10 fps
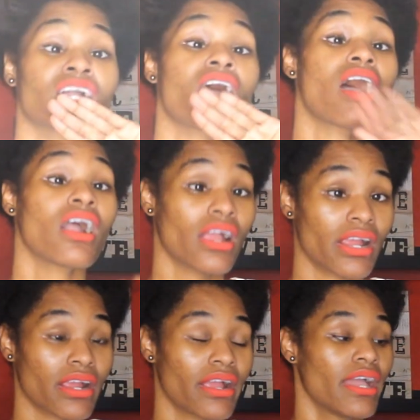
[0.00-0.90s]
call
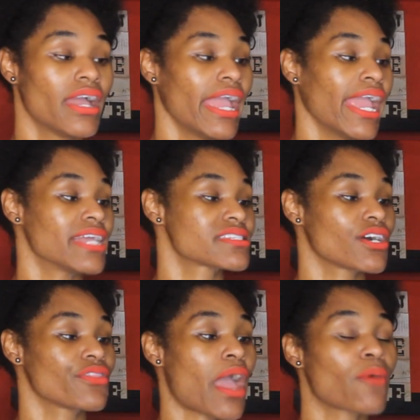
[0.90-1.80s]
her, and
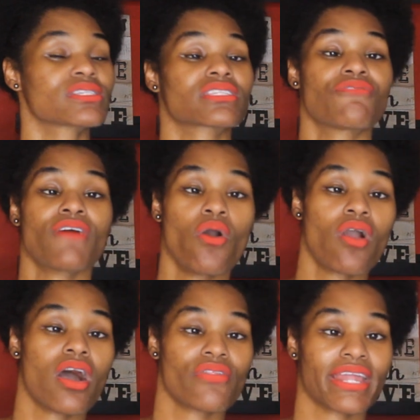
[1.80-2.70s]
so that was the phone
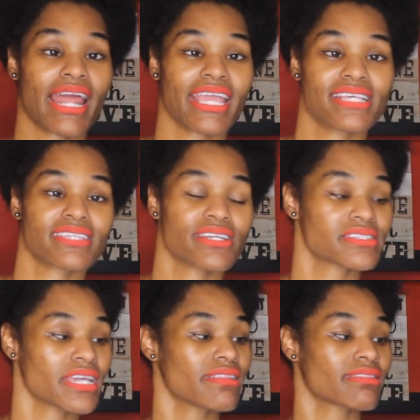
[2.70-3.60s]
call that I guess they're
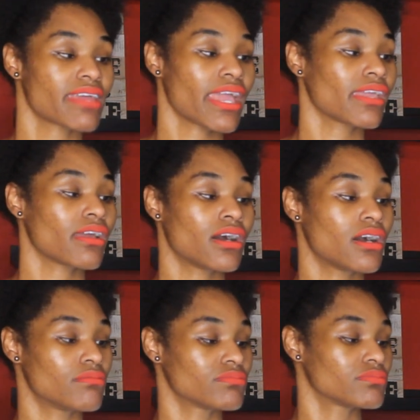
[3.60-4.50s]
saying that they
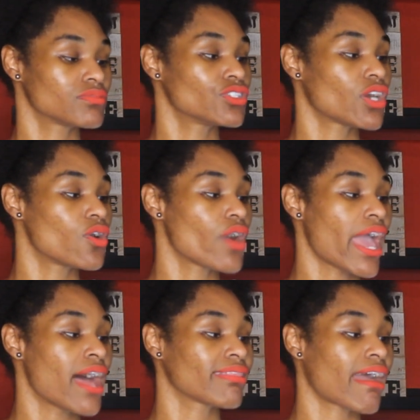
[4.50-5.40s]
um you know
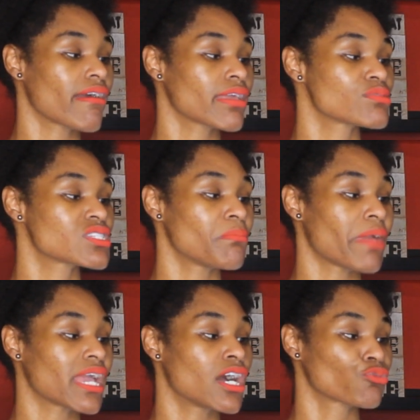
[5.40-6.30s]
allow him to
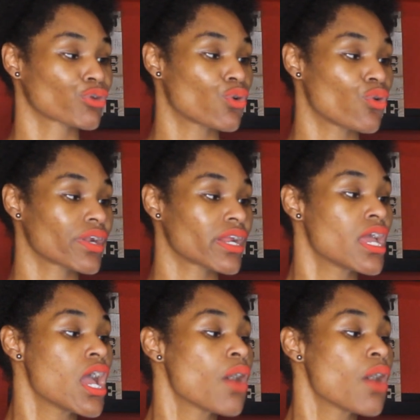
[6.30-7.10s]
make unrecorded.